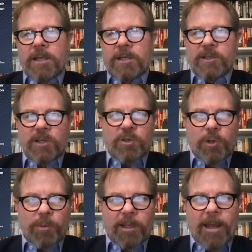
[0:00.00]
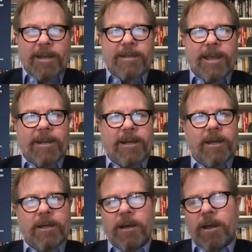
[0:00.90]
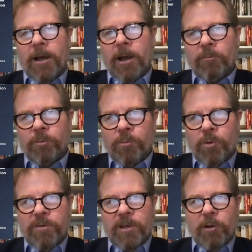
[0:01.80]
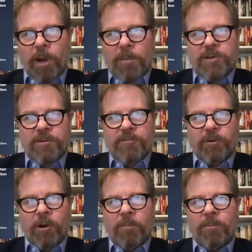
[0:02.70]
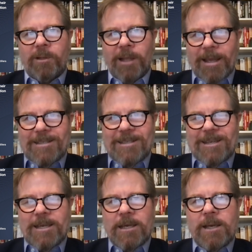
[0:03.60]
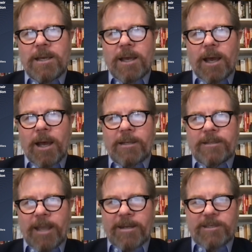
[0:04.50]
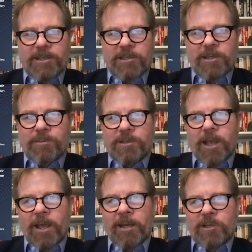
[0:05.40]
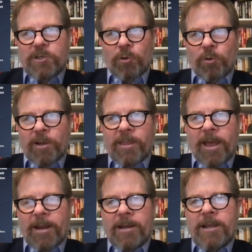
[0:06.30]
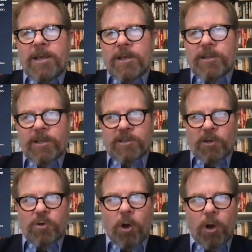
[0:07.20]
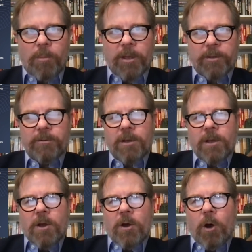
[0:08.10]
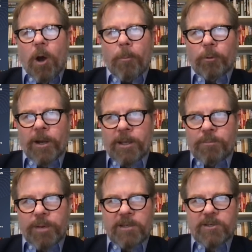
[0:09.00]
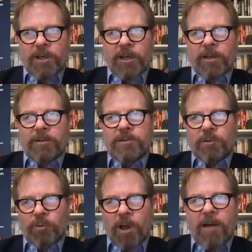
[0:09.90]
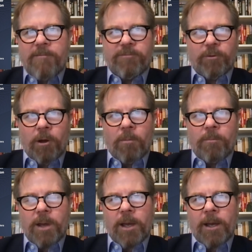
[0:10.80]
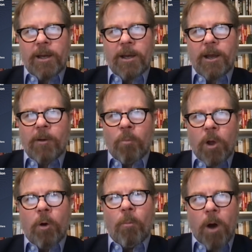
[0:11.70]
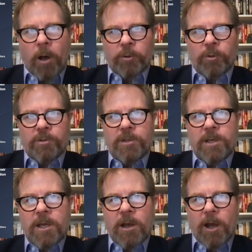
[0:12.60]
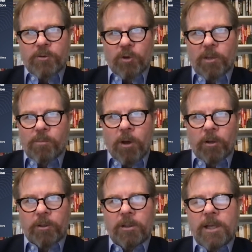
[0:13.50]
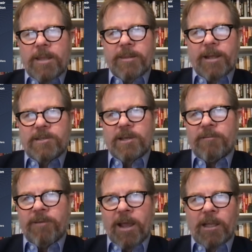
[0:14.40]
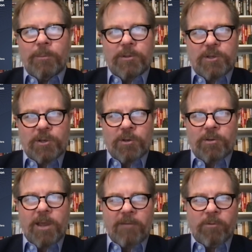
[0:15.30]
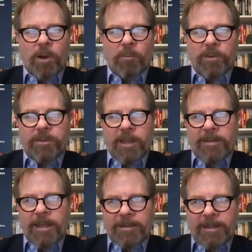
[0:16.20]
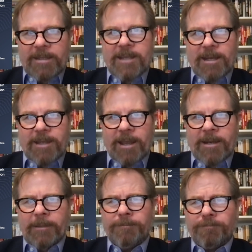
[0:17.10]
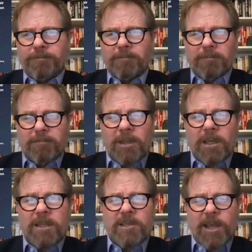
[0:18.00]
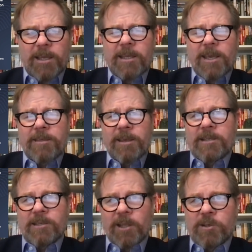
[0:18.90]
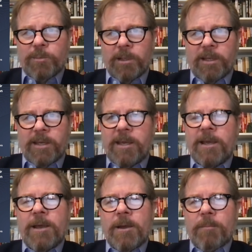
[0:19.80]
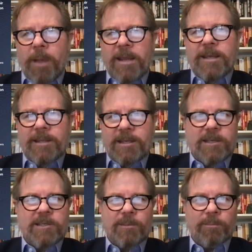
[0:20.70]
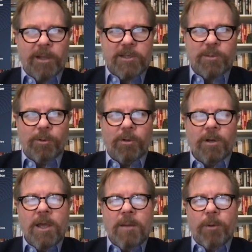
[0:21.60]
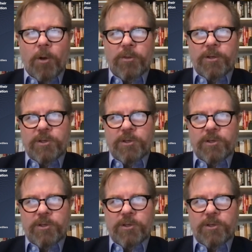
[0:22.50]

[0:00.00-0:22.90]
deduplicating data, removing corruption from legacy data systems, and ensuring that there's a common operating picture derived from a well-modeled hydraulic model that's available to everyone that needs that data. The second key thing is legibility, making the system legible, both in